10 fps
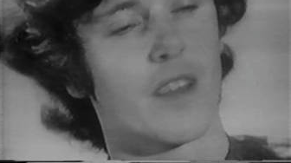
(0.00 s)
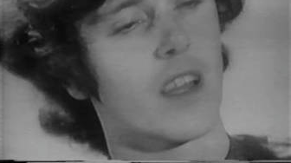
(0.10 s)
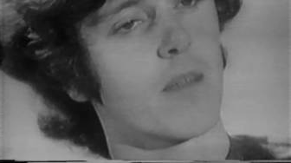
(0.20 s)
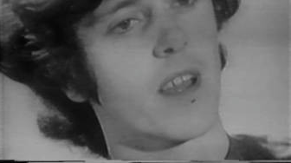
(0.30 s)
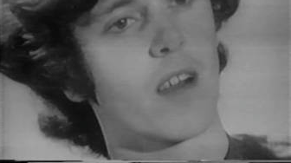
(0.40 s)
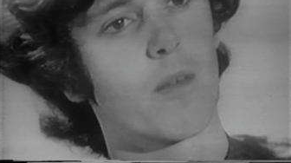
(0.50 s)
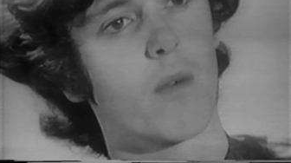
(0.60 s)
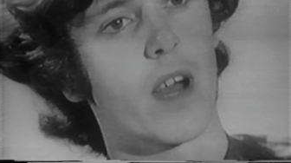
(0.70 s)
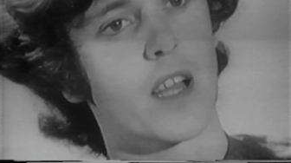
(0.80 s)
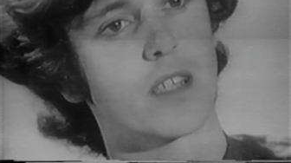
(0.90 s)
And they're coming out on
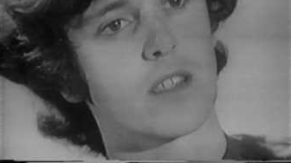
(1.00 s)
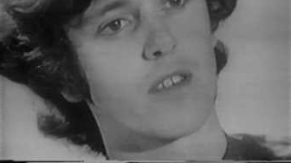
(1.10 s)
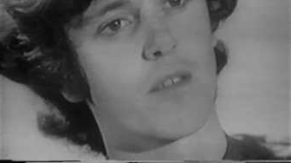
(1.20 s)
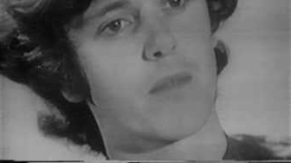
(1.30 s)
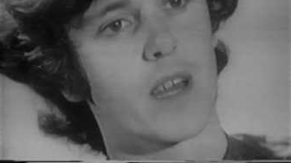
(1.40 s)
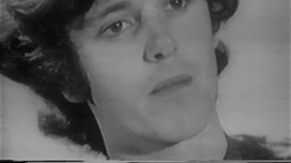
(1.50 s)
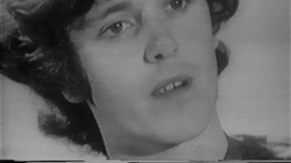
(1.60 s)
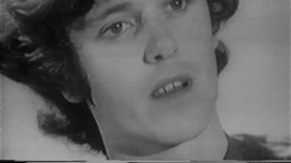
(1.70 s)
wax, not on paper.